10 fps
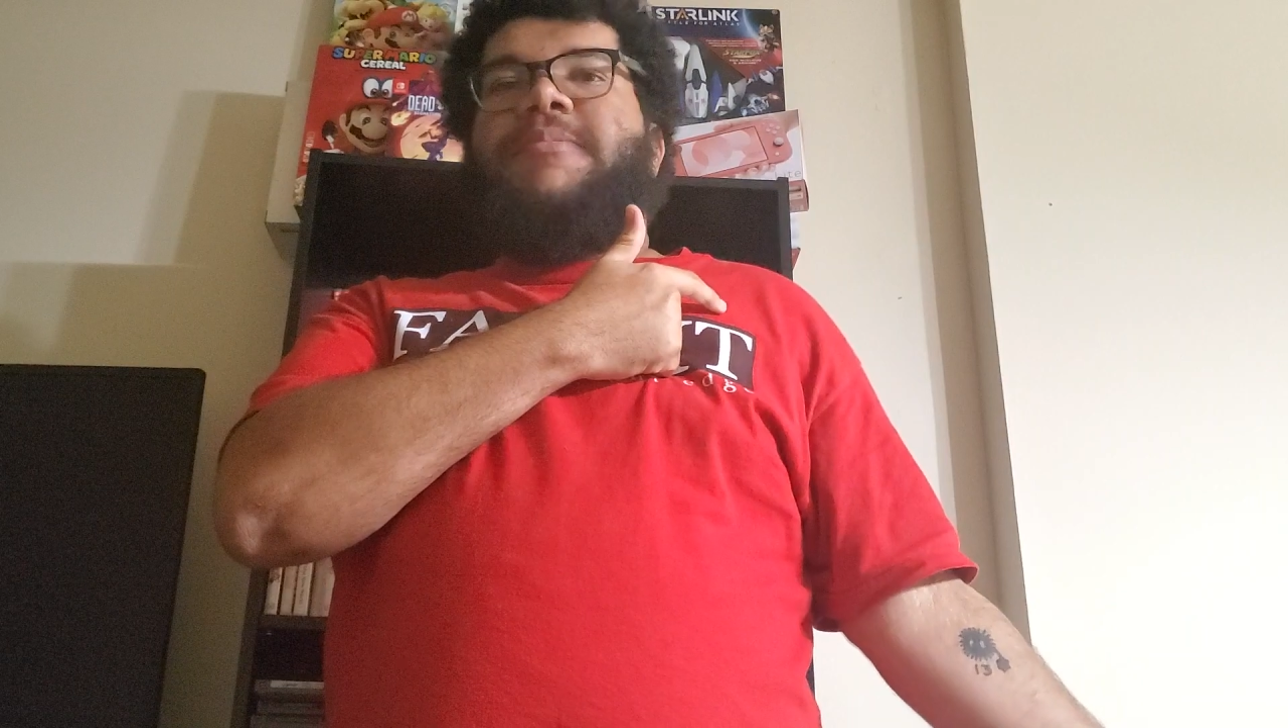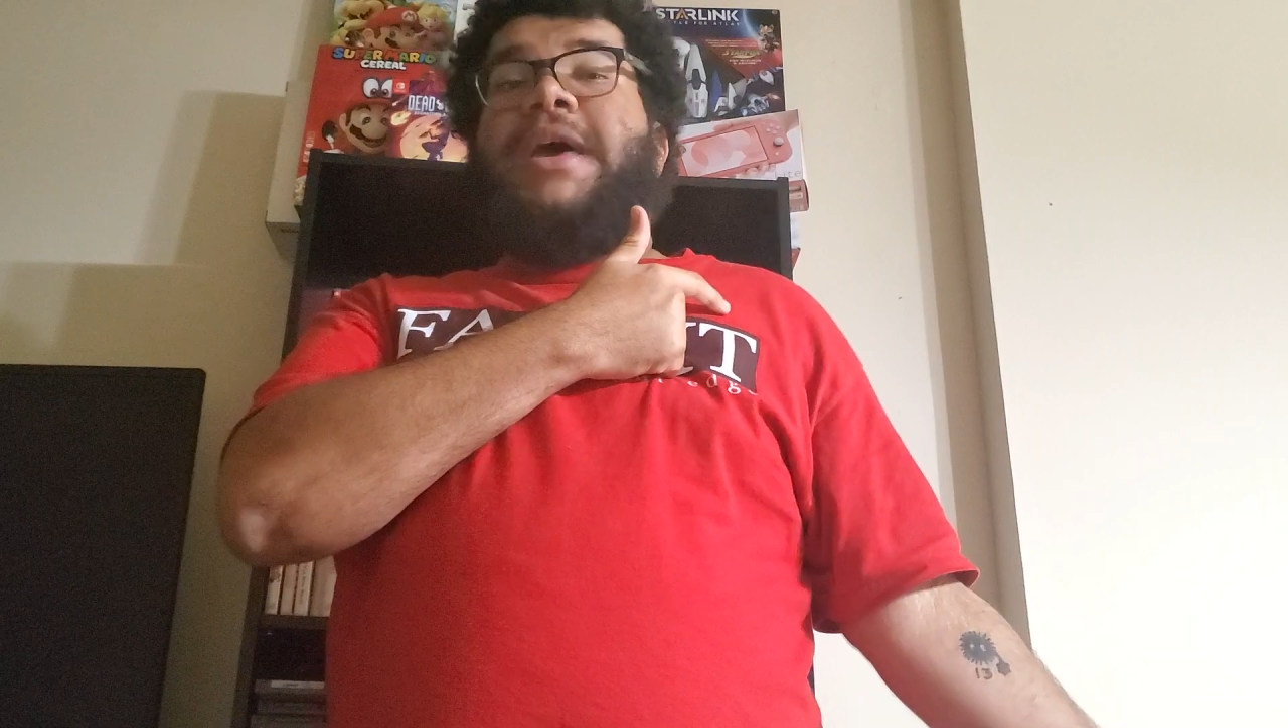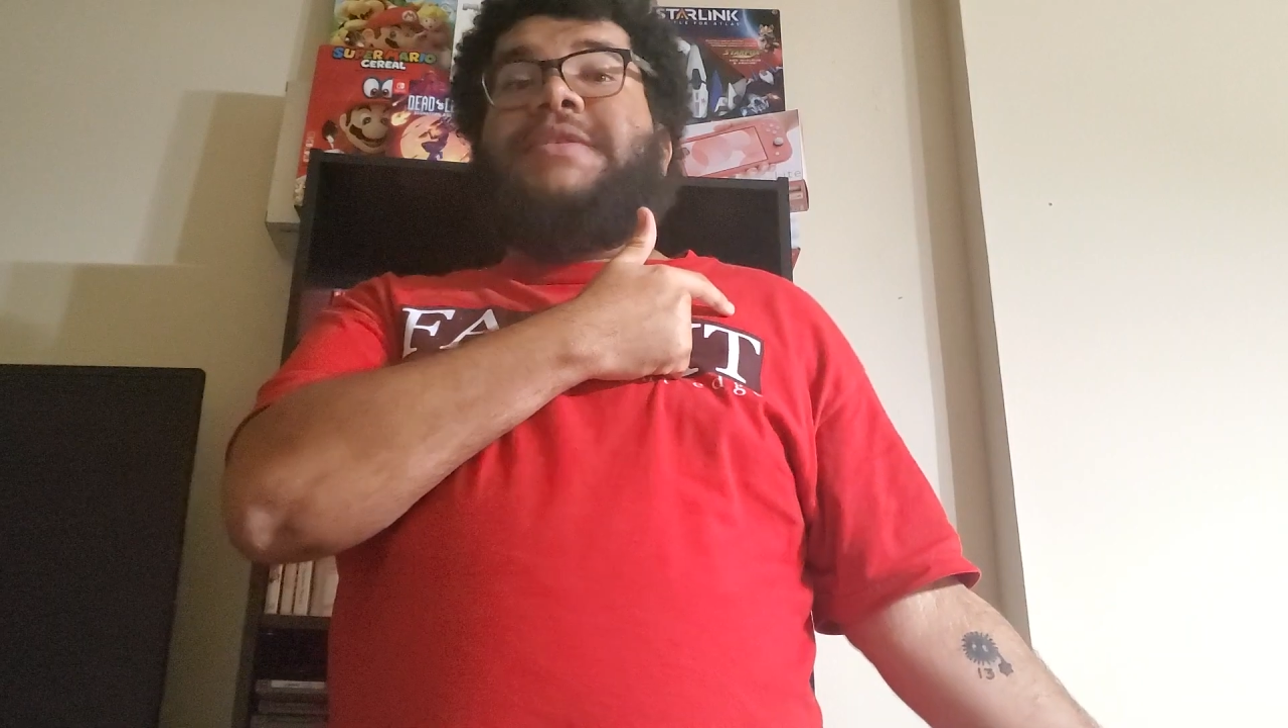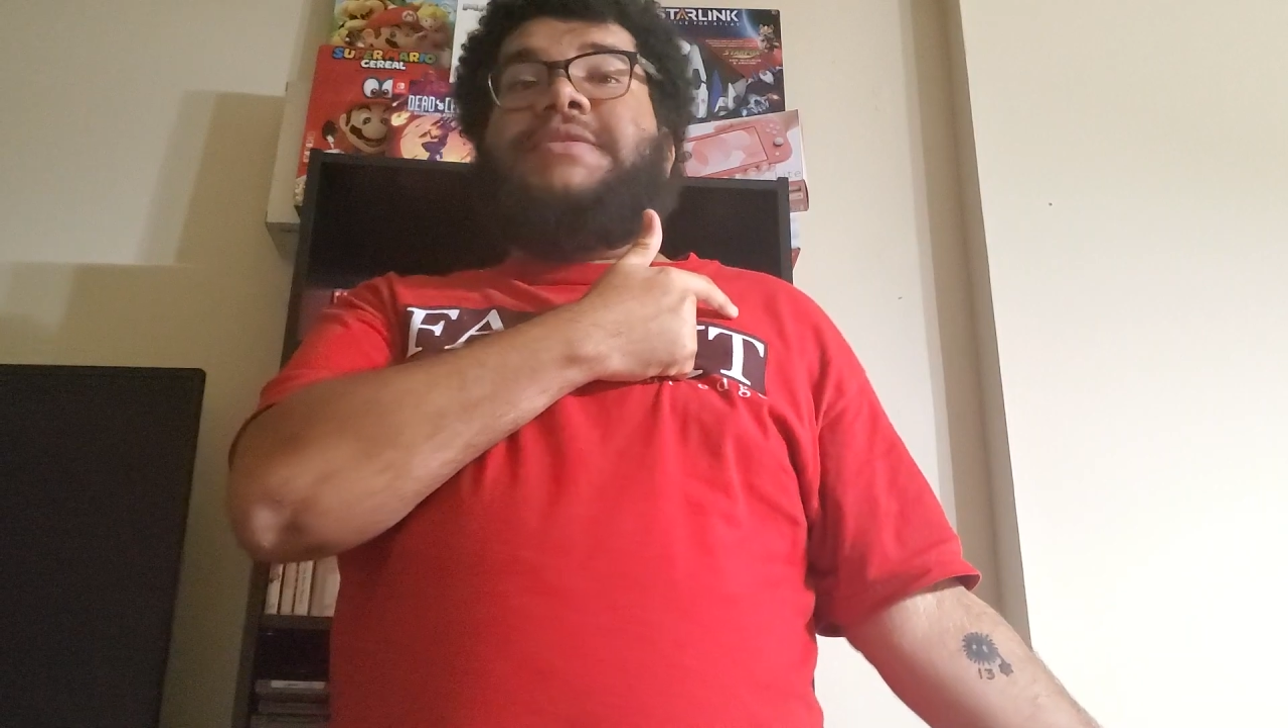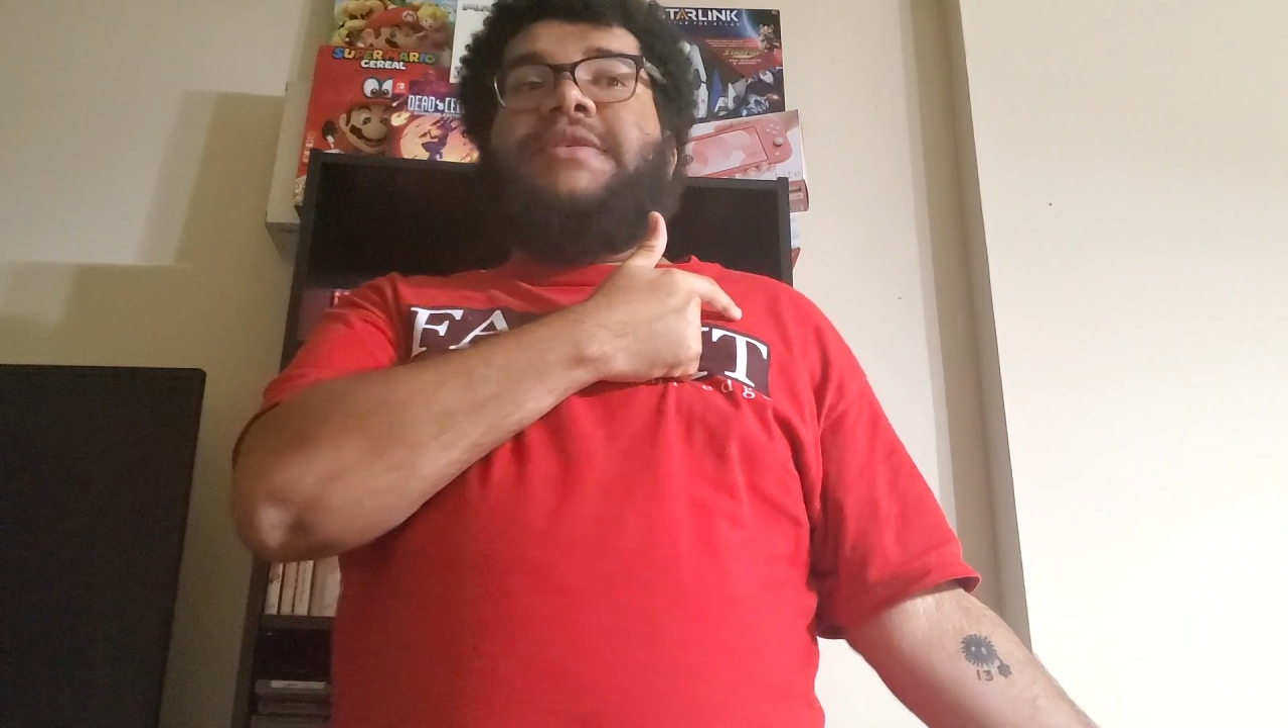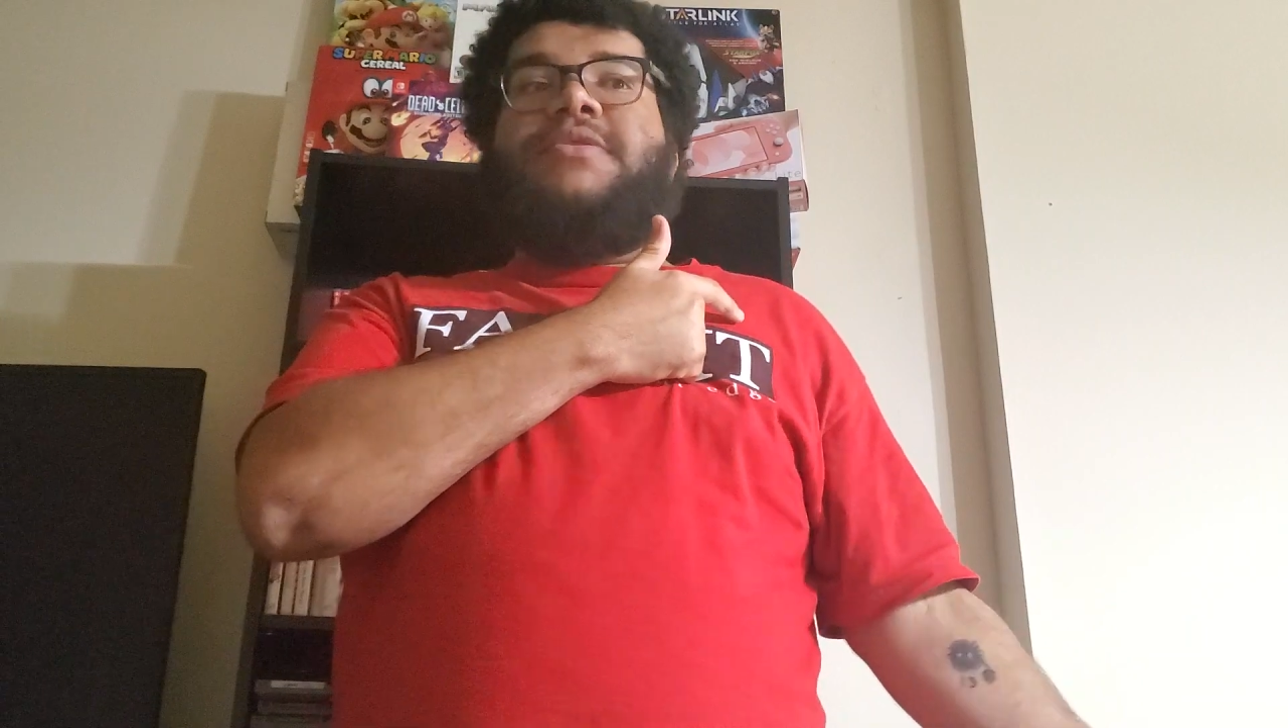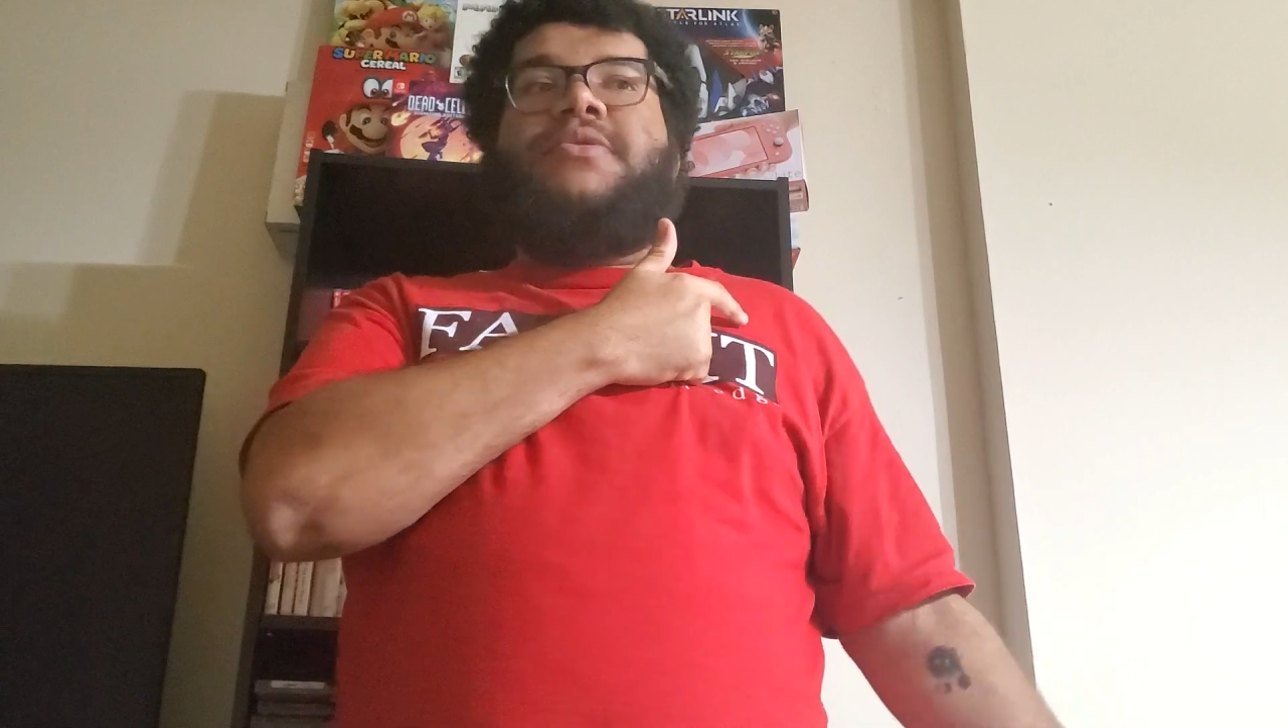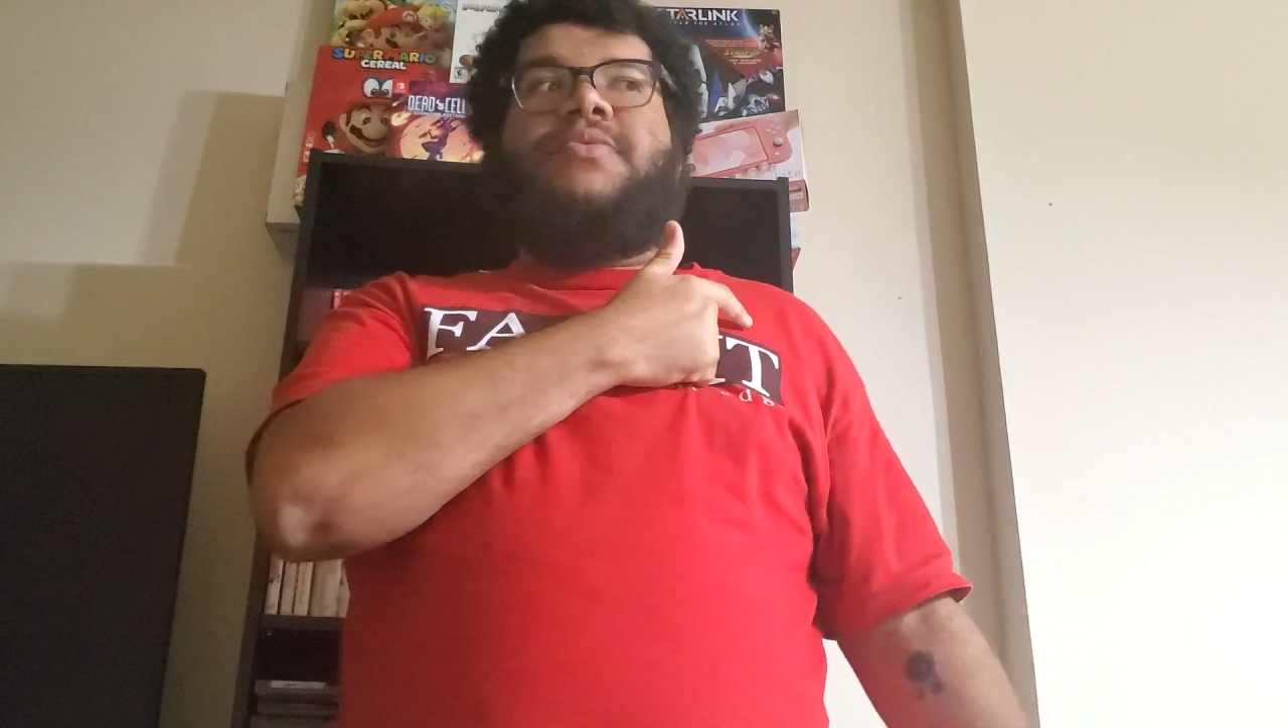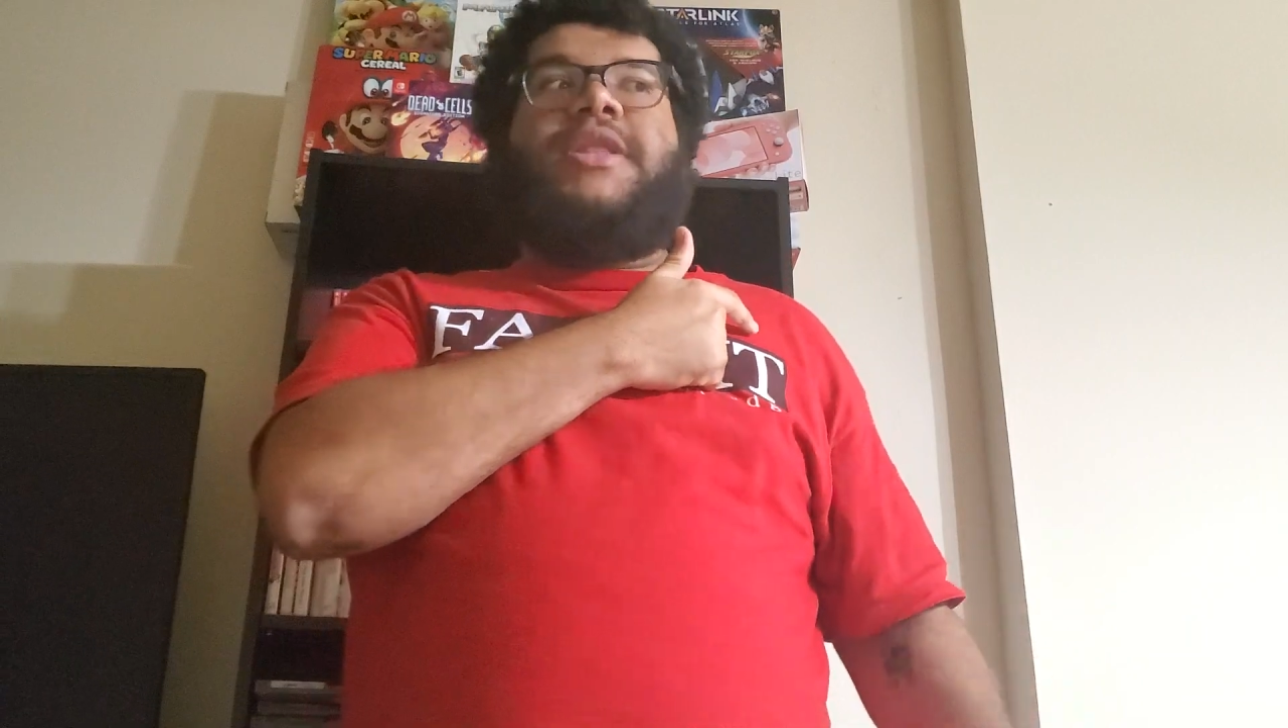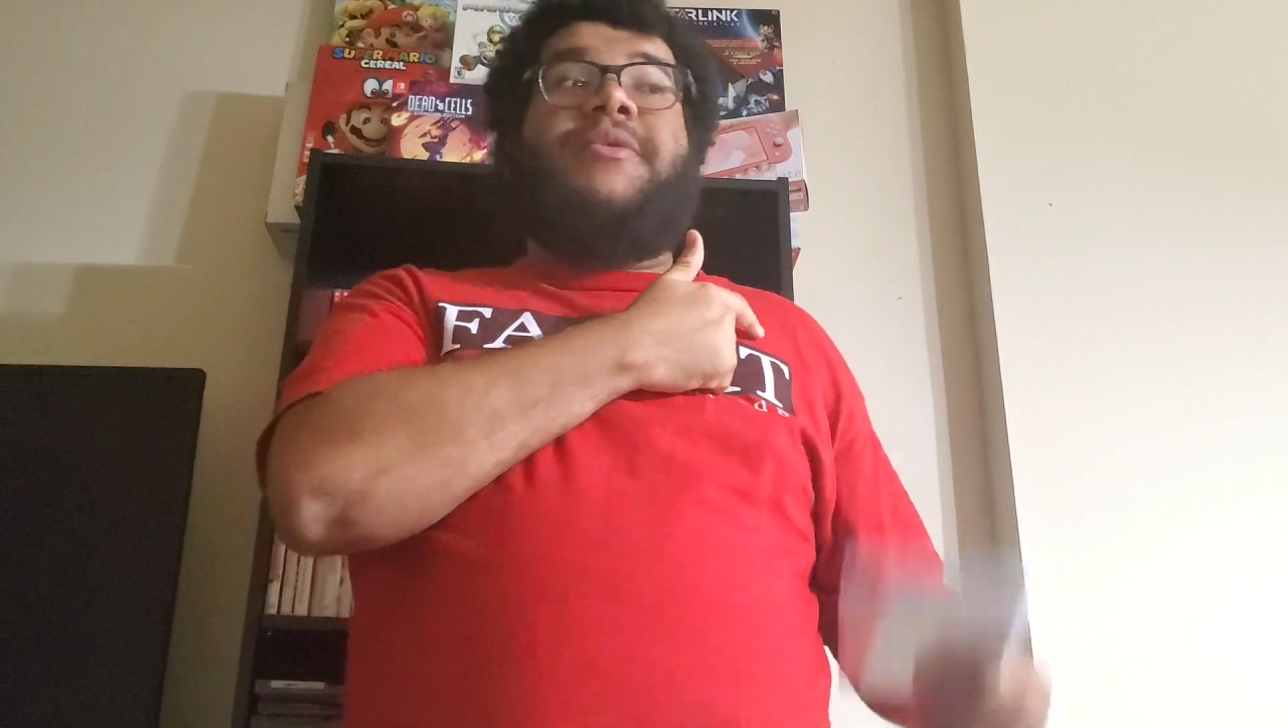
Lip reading: past deal when